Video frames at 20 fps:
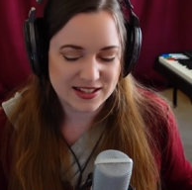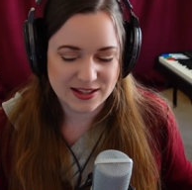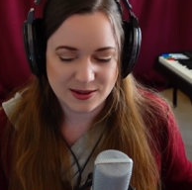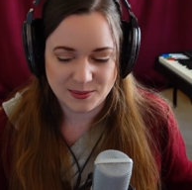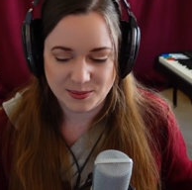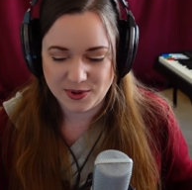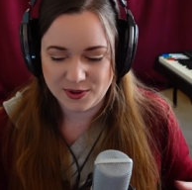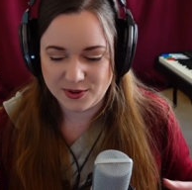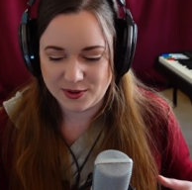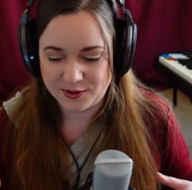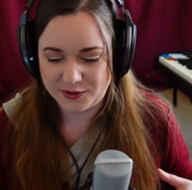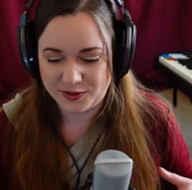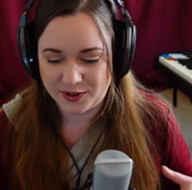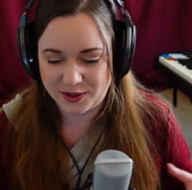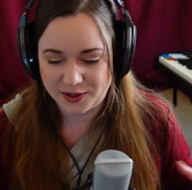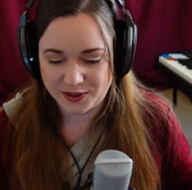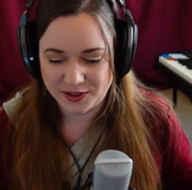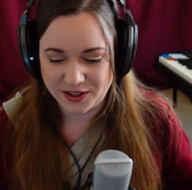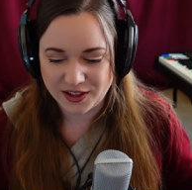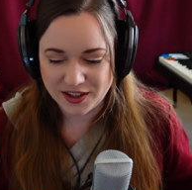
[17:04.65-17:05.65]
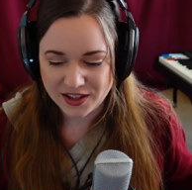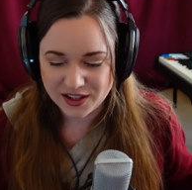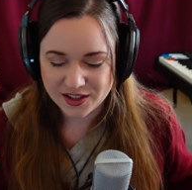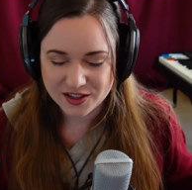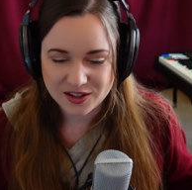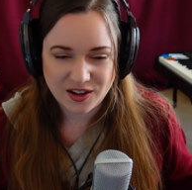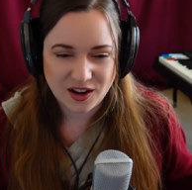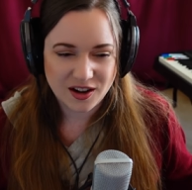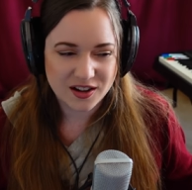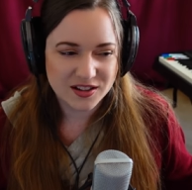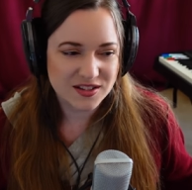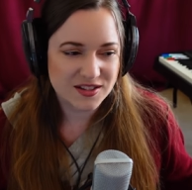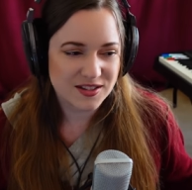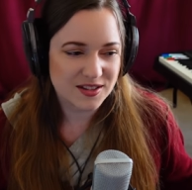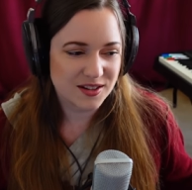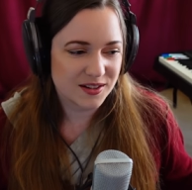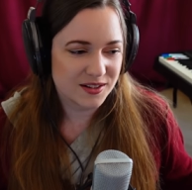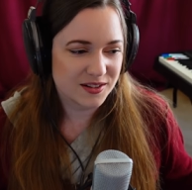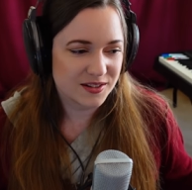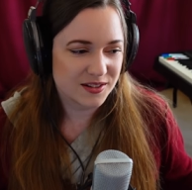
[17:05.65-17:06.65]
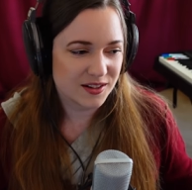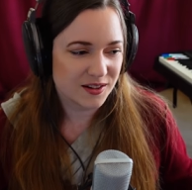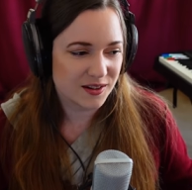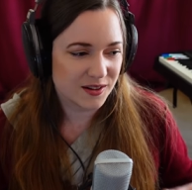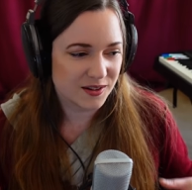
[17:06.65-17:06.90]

that beautiful console,